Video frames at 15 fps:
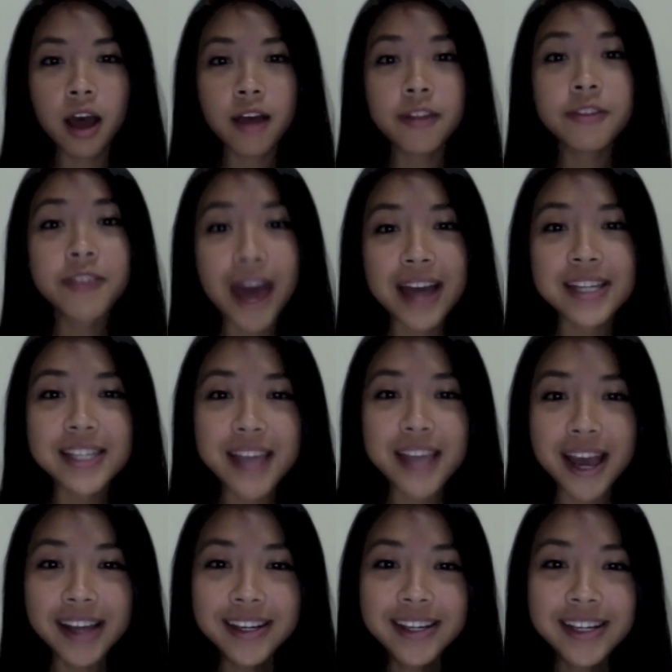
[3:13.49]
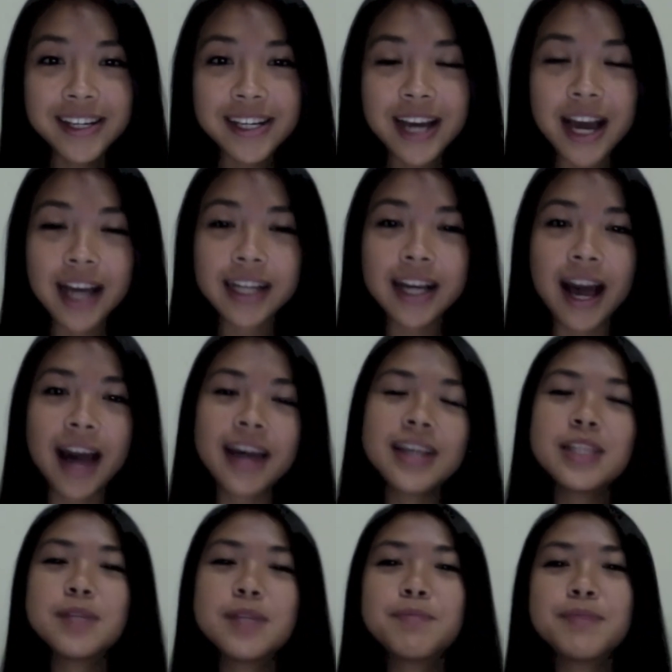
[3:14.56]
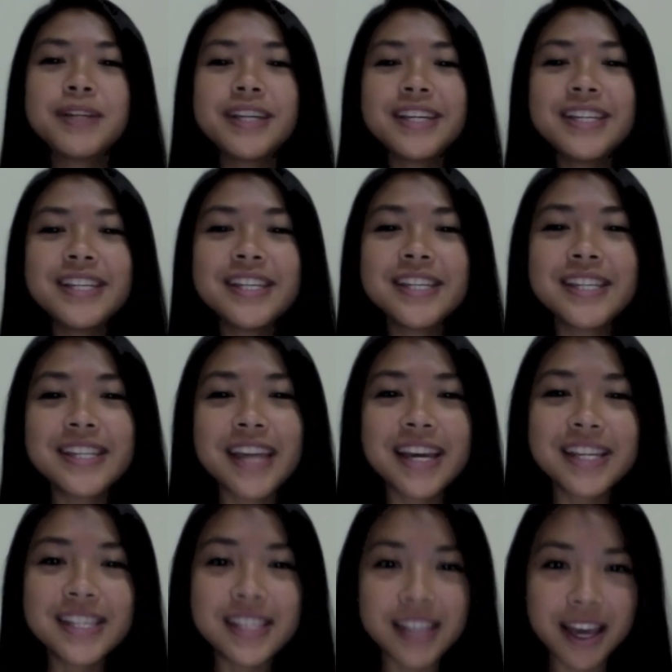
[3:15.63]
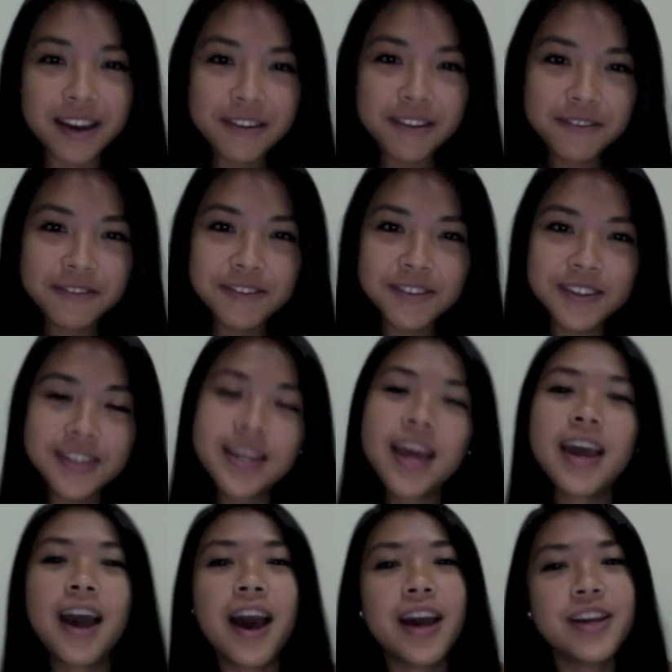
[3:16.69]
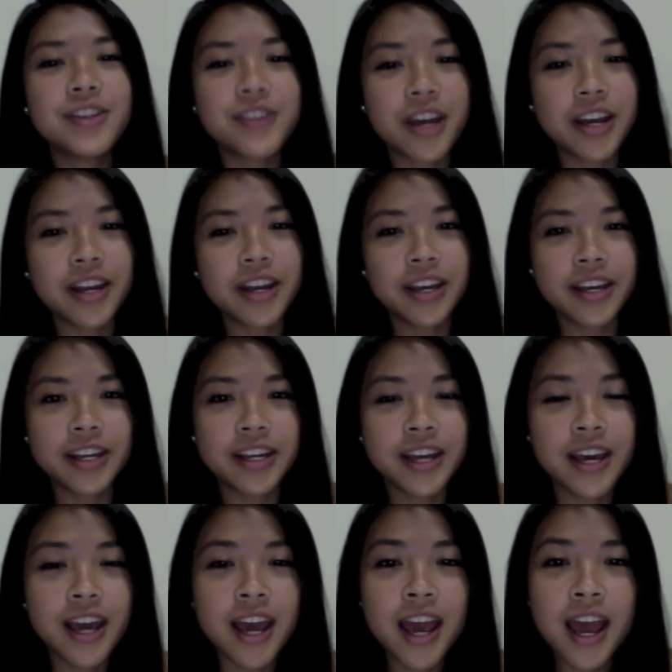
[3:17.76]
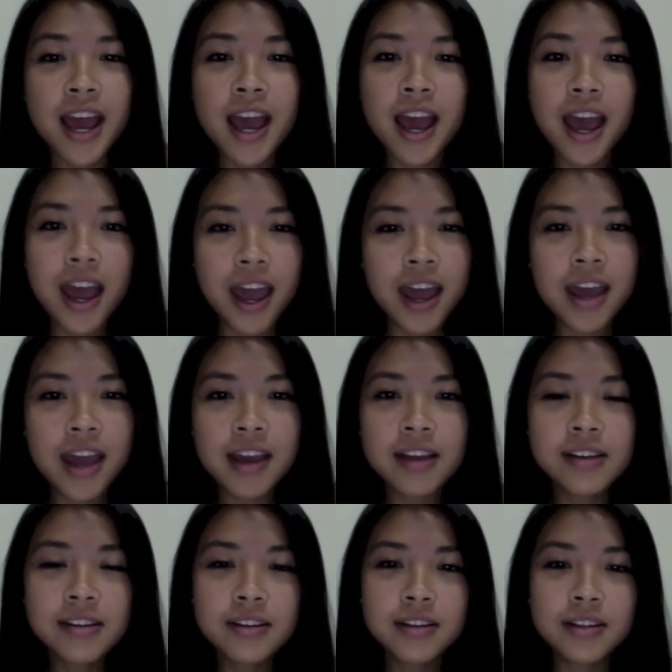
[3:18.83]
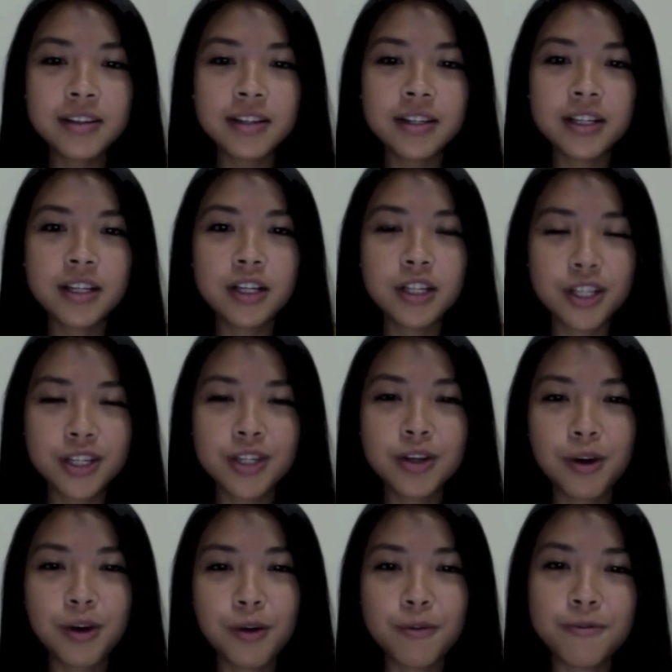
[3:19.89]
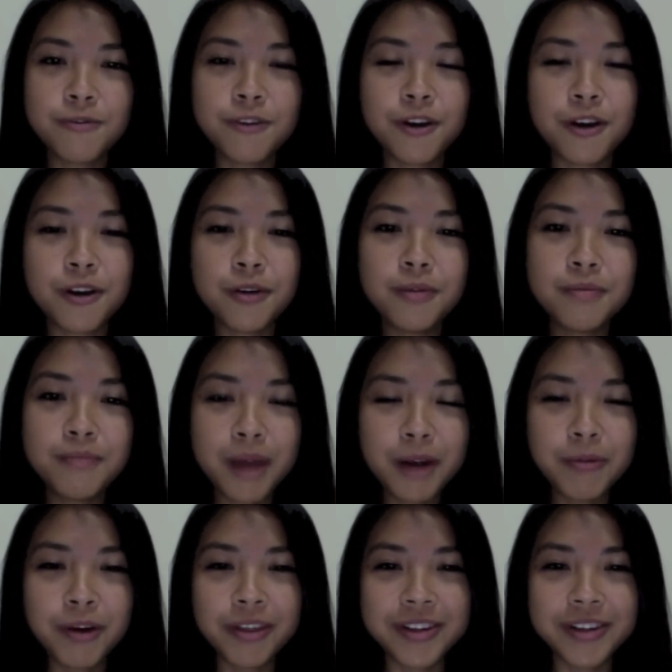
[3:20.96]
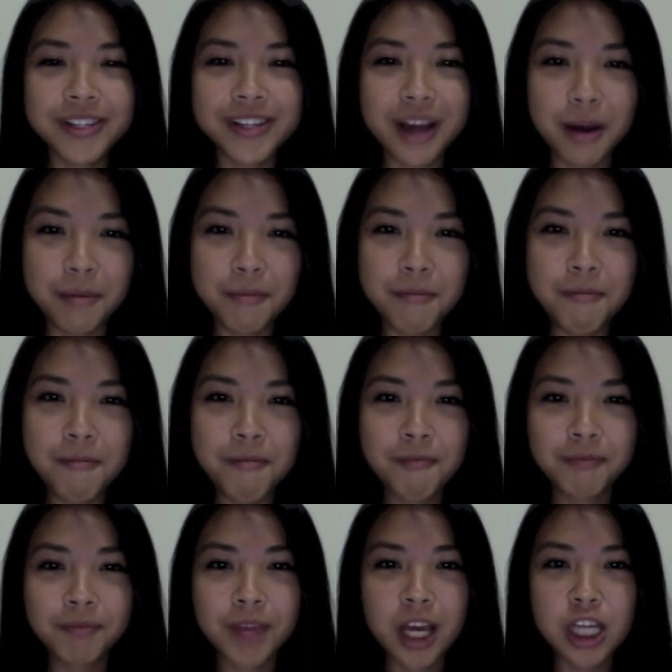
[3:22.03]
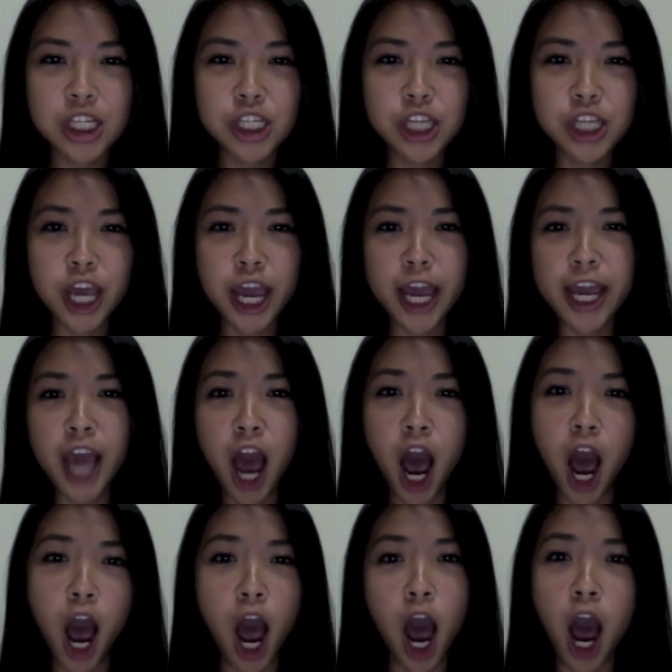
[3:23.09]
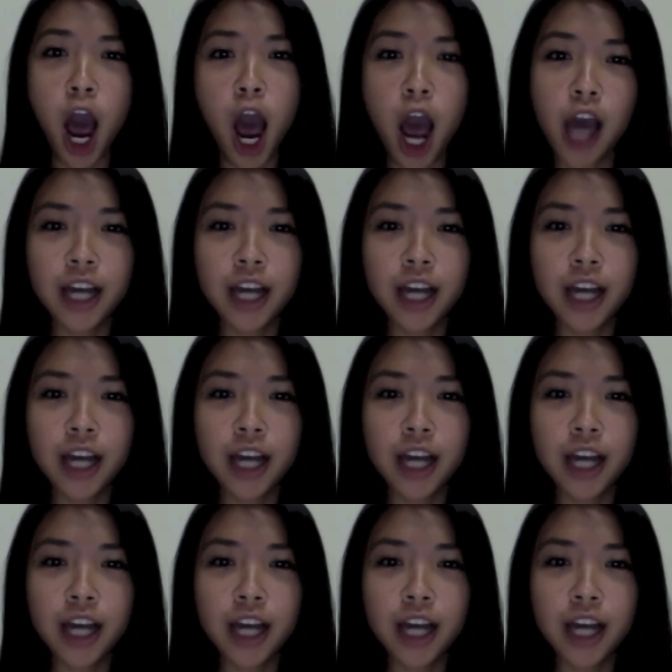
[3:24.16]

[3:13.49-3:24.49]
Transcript: That said, guys, please stay safe, stay hydrated, and just hope for better weather to come. See ya!